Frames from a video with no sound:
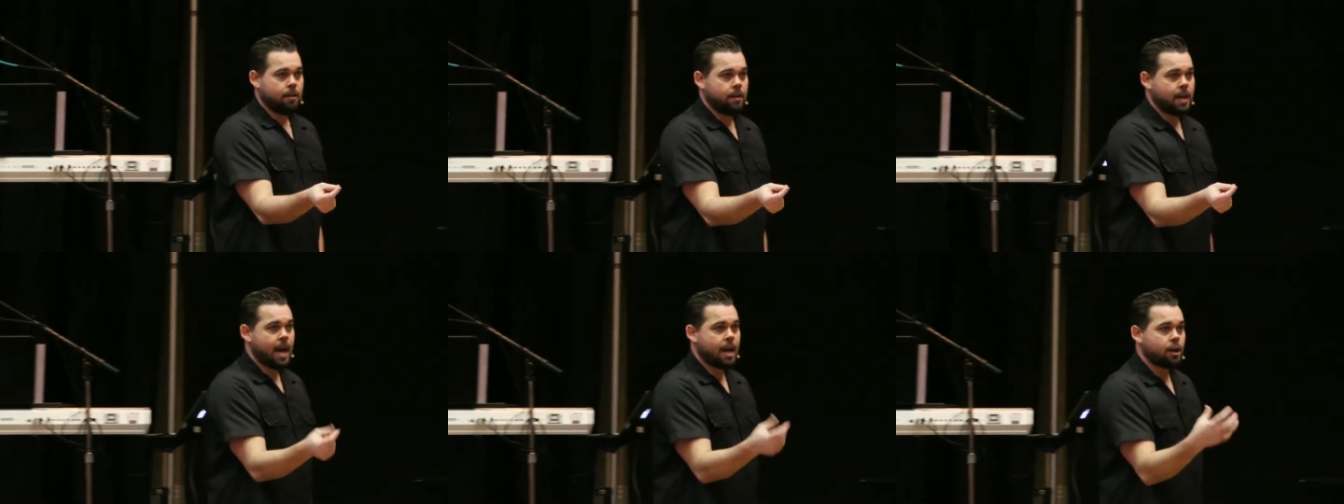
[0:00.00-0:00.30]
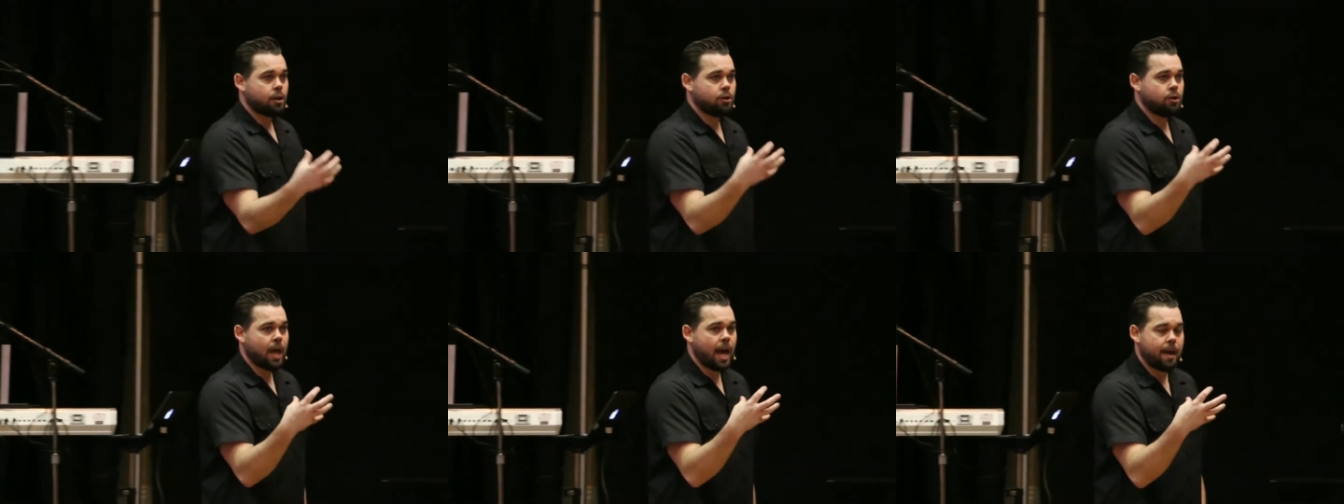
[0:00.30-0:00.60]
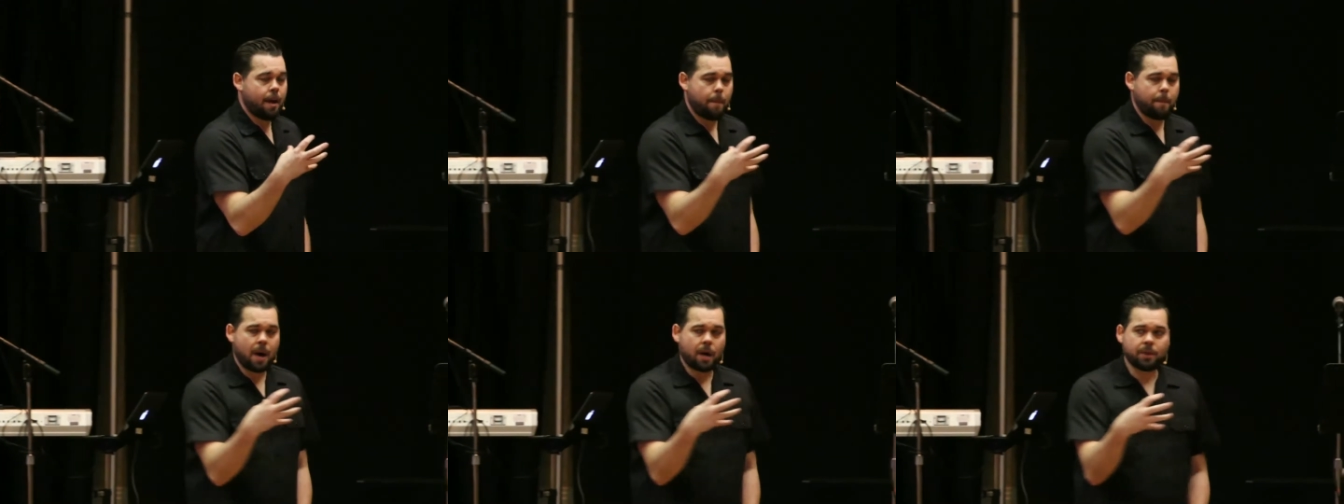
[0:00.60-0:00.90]
that,
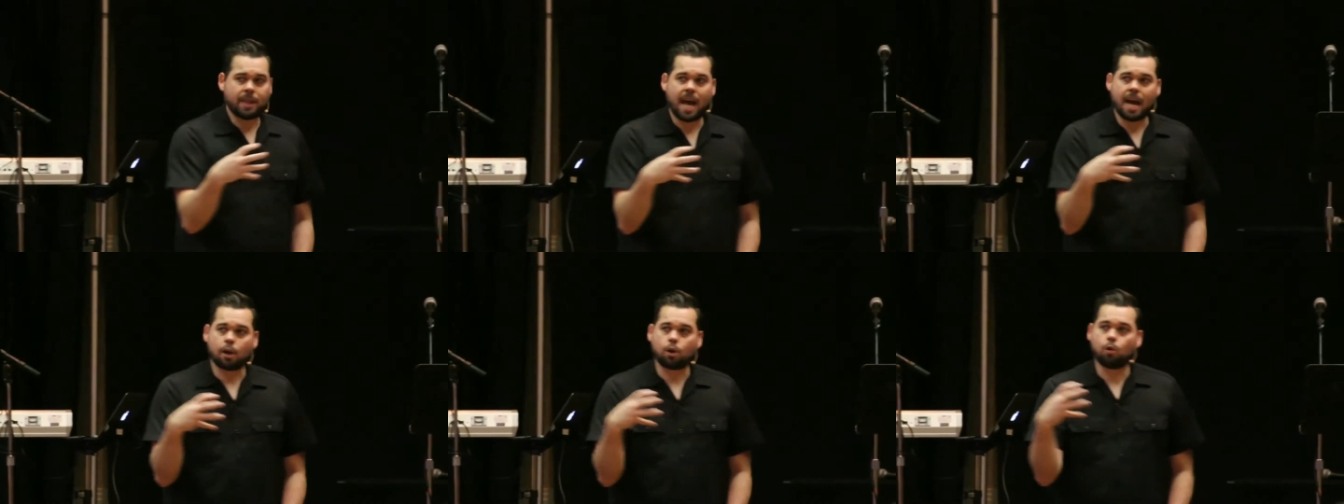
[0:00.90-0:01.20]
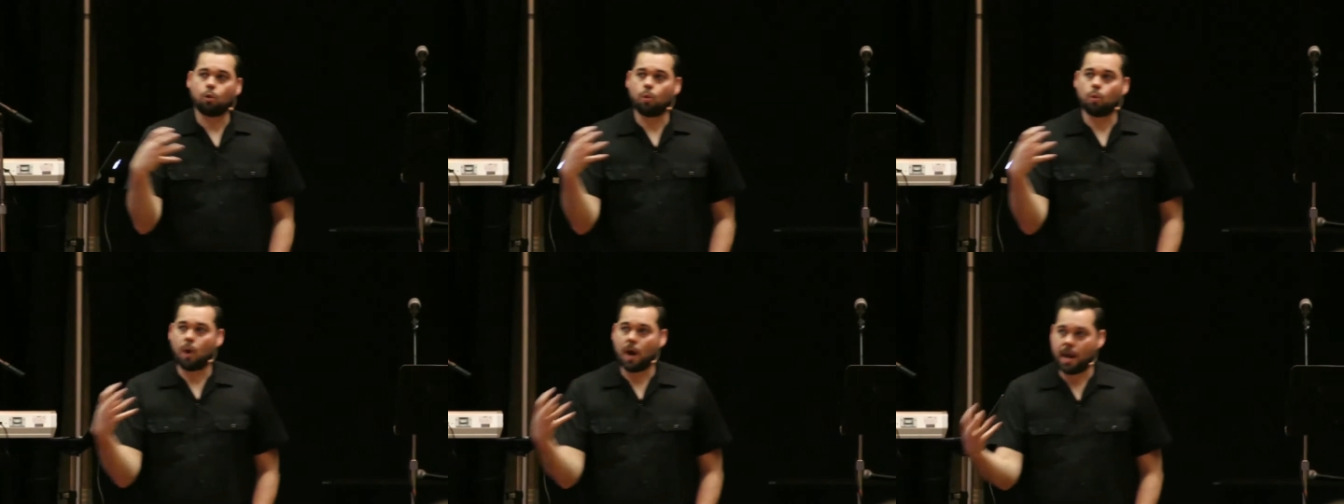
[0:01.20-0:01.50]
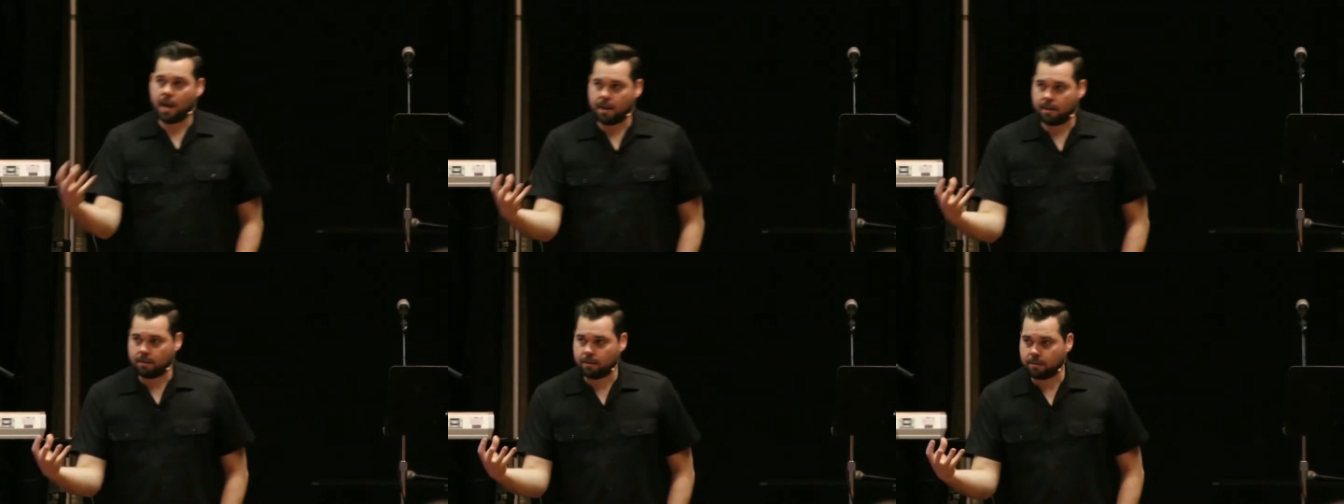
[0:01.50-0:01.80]
that about that
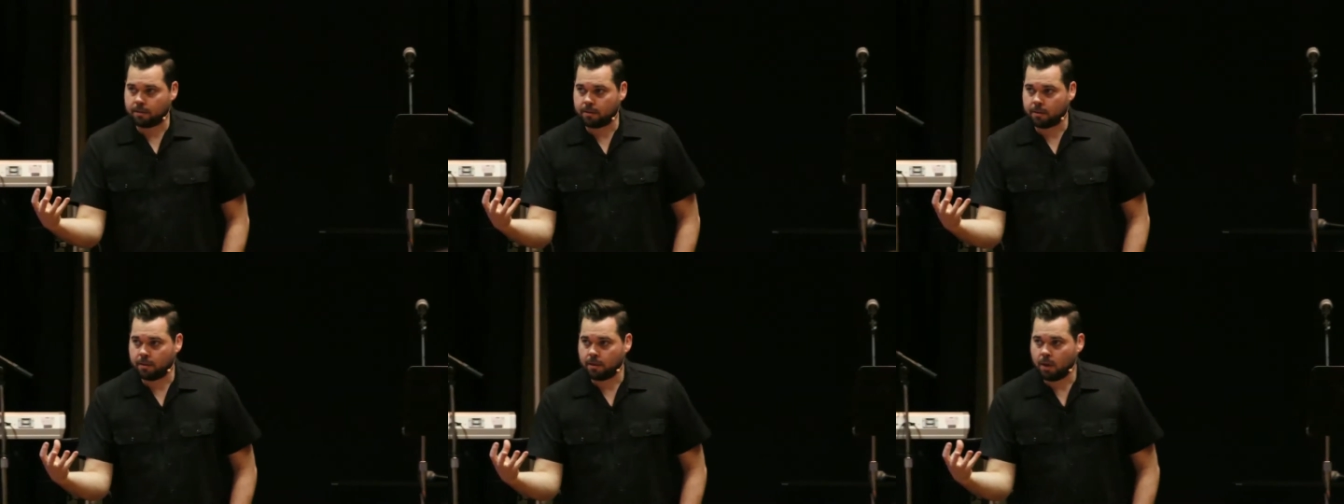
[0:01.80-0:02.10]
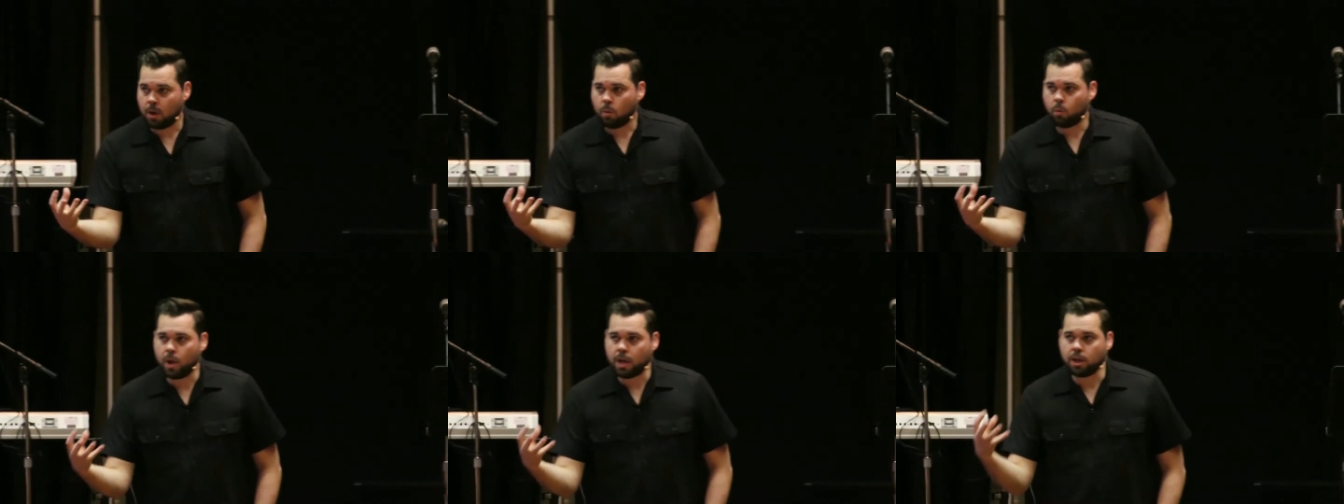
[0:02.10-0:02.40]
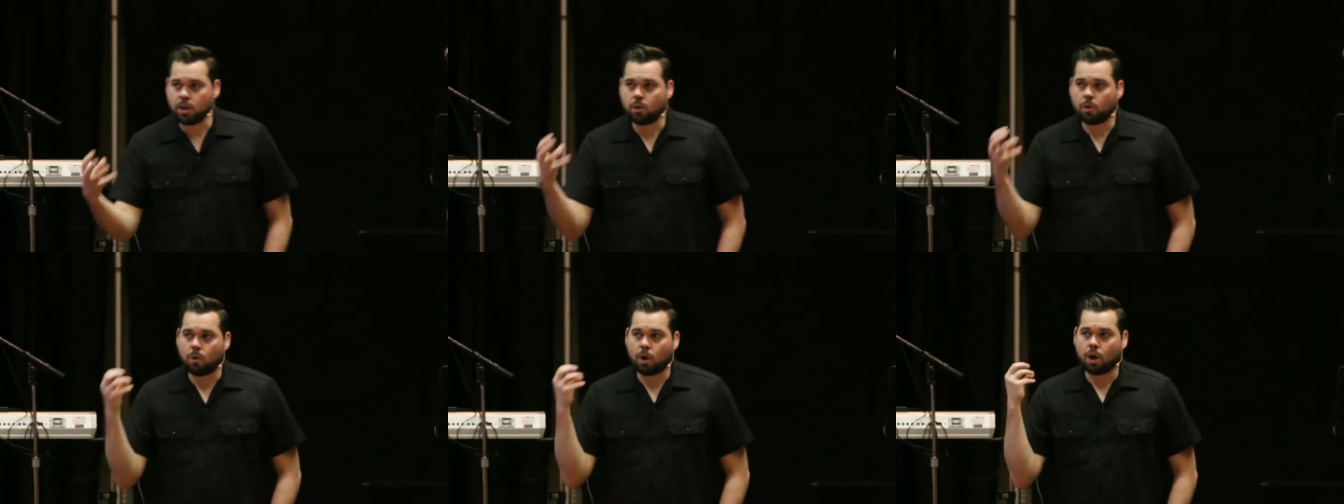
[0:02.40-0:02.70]
grace,
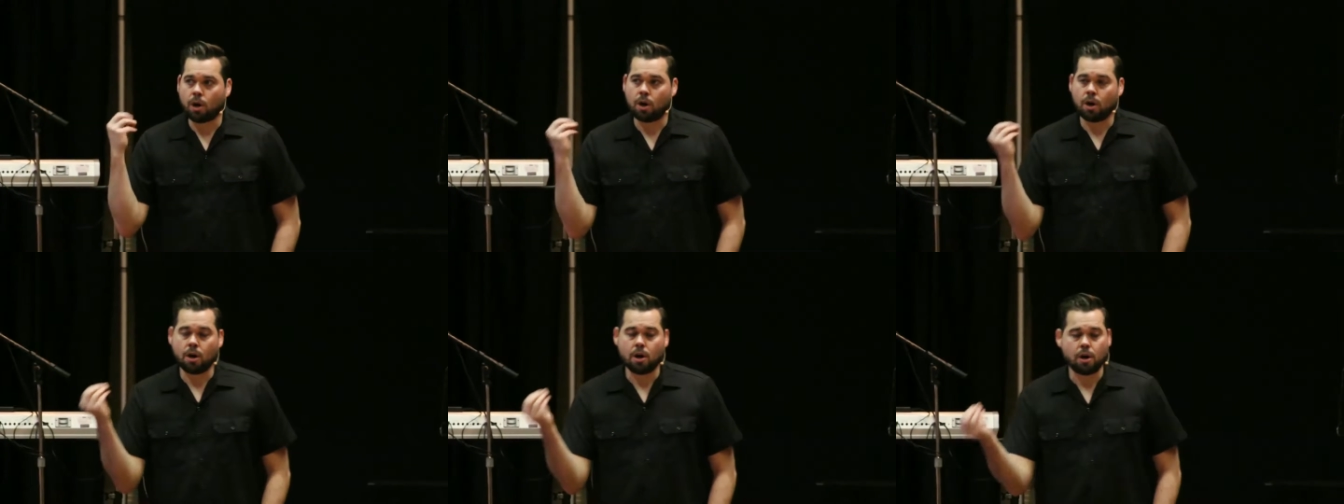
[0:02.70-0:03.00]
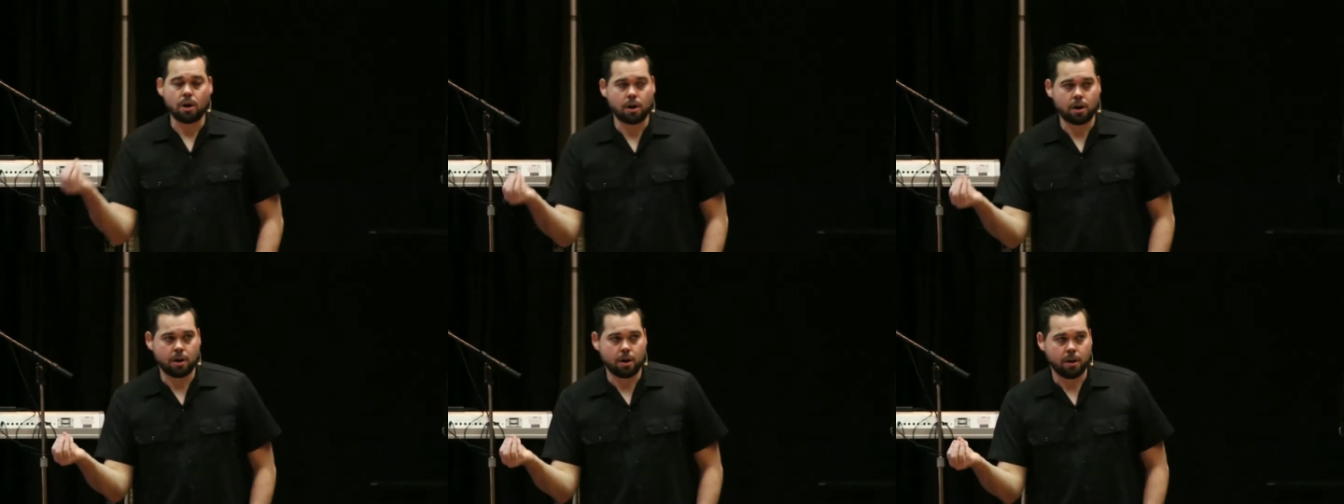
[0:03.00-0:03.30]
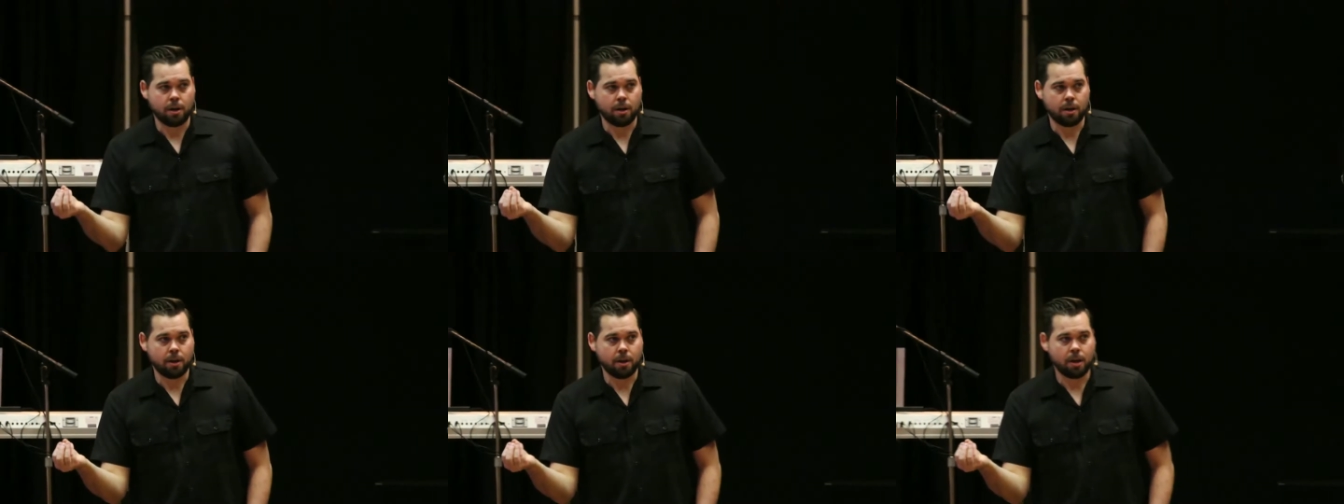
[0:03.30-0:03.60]
when you heard,